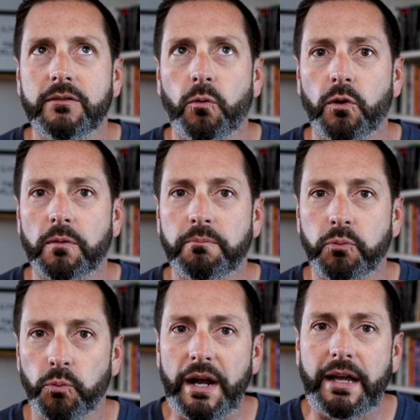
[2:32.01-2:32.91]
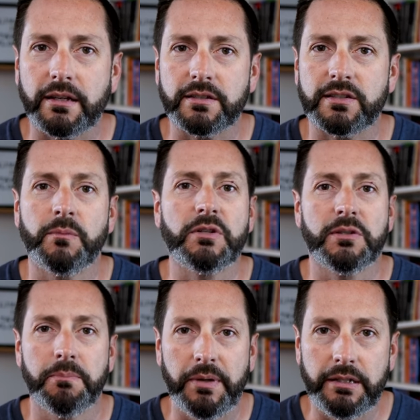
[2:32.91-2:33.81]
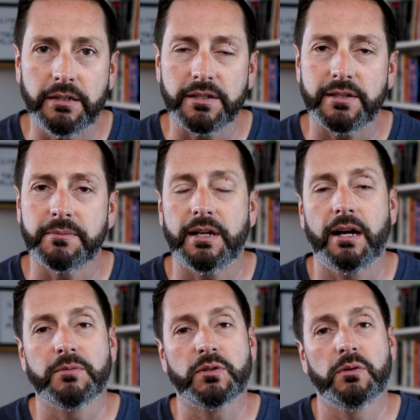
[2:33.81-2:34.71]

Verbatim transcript: or break someone's opinion sometimes.